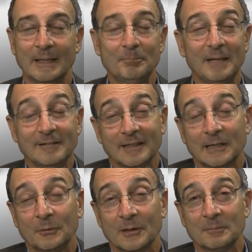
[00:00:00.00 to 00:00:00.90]
And
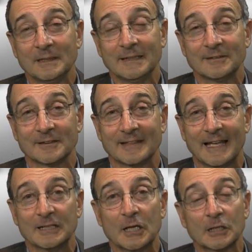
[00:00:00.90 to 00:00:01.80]
basically what it means is
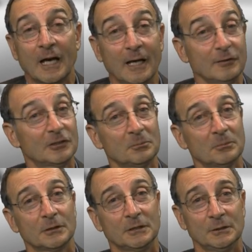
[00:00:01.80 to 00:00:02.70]
that
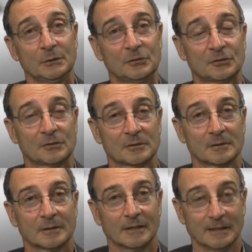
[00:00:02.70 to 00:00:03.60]
customer use,
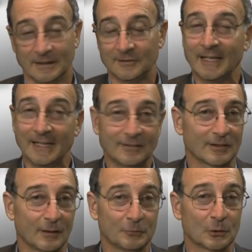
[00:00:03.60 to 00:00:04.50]
in this case
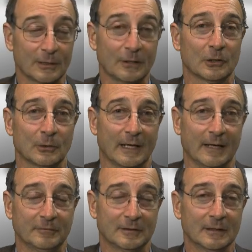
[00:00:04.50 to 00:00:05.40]
of your
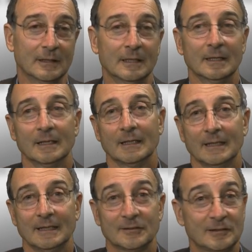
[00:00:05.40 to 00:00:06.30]
aircraft,
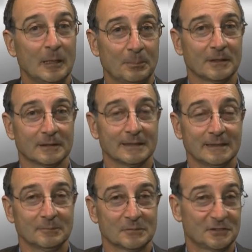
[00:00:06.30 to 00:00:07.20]
is typically
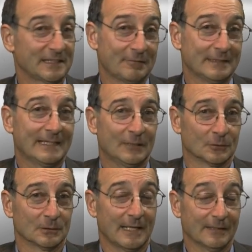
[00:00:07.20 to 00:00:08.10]
7 days
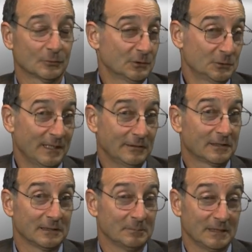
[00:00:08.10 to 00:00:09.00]
or less, which
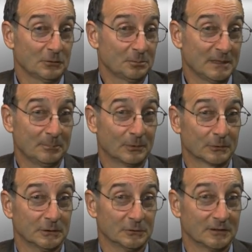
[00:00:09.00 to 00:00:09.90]
basically means people are
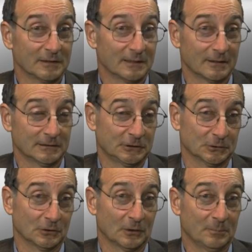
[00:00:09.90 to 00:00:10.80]
using it on a
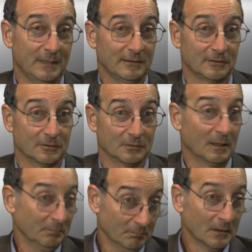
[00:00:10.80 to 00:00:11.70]
short-term basis.
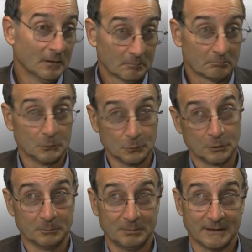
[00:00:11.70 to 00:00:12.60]
And you
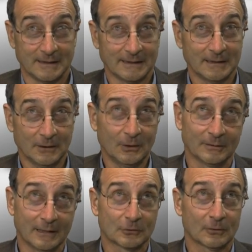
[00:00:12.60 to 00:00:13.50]
could be thinking, oh,
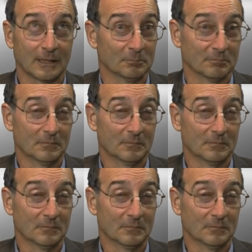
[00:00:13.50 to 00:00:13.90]
that's great.